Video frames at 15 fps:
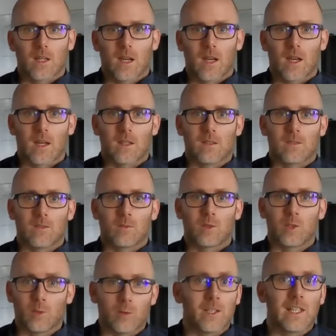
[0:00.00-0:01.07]
and
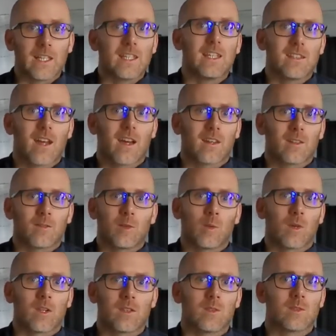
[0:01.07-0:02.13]
you really need data if you
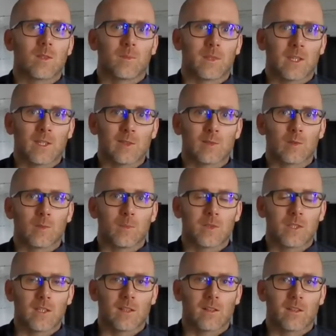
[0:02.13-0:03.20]
want to do something useful with
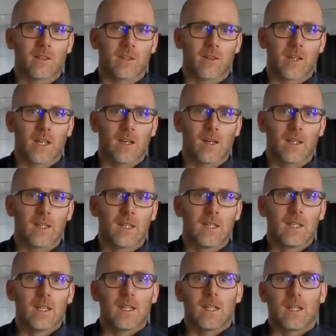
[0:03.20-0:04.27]
machine learning or AI.
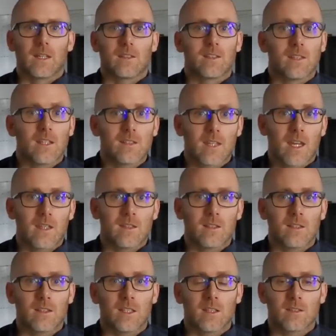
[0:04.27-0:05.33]
To this end,
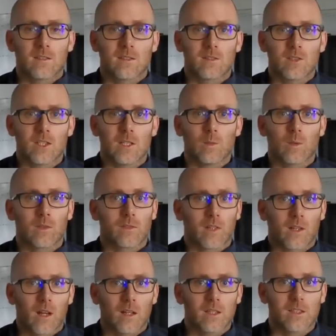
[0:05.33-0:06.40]
in the TSSG, one of our
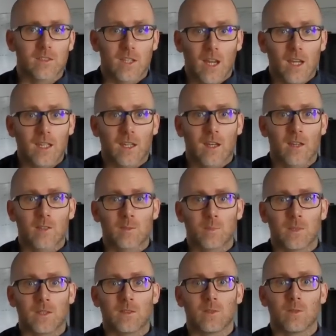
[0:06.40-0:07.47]
colleagues, Yaya, has
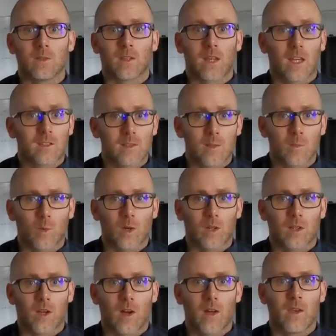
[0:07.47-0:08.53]
been doing excellent
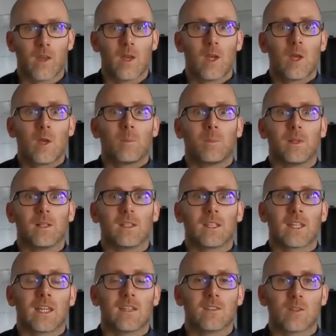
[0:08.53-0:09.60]
work on
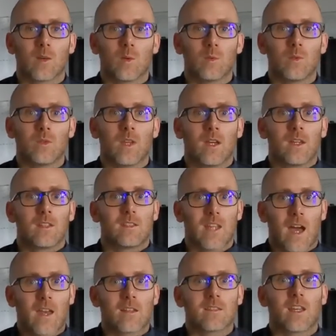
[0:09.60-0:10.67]
building his own
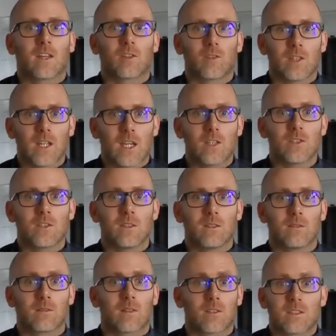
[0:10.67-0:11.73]
dataset
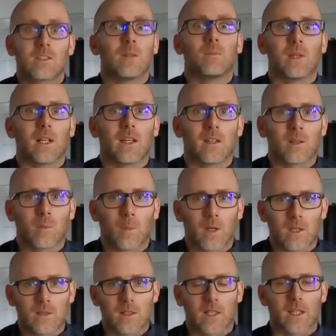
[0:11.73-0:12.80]
creation simulator.
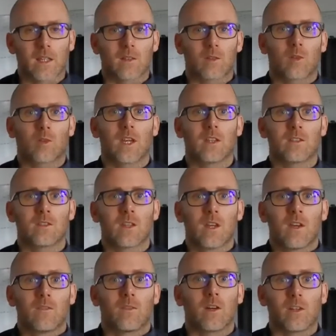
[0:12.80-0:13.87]
Basically, it creates
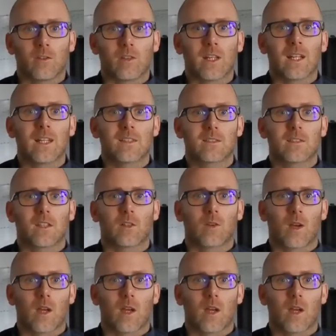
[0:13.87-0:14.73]
very realistic